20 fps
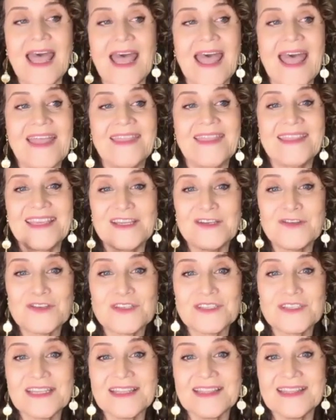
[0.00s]
And the
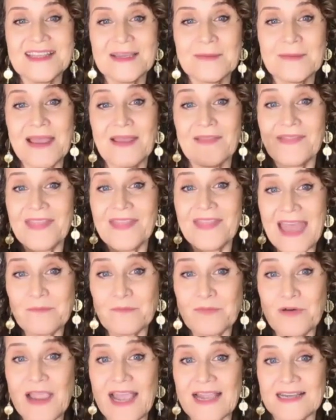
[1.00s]
interesting thing about that
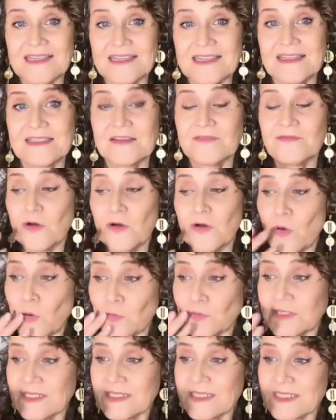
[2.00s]
practice of
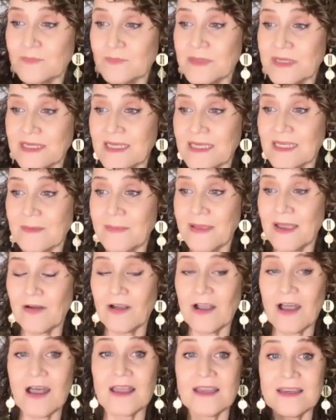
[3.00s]
only speaking about
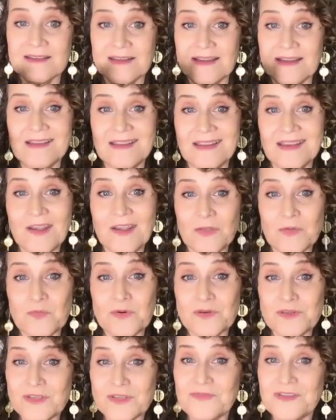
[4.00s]
God, in other
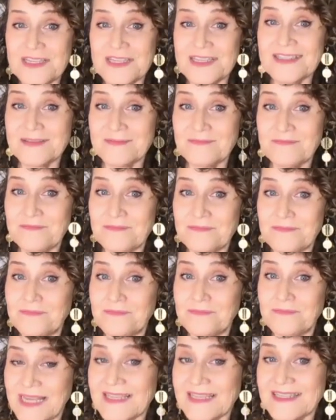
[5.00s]
words, if it isn't
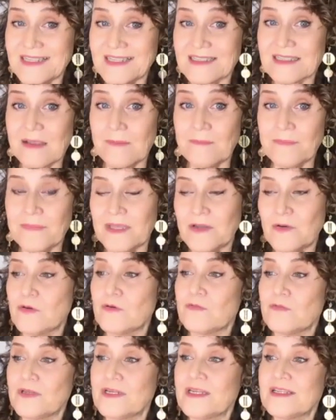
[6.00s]
blessing something or
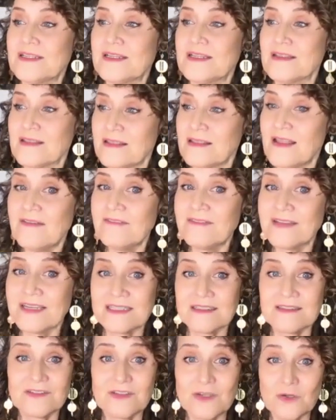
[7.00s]
if it isn't
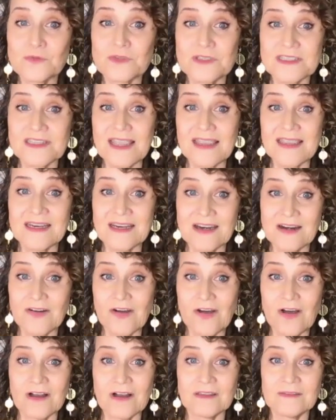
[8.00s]
loving, don't say it at
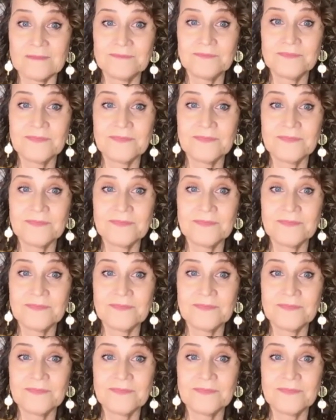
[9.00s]
all.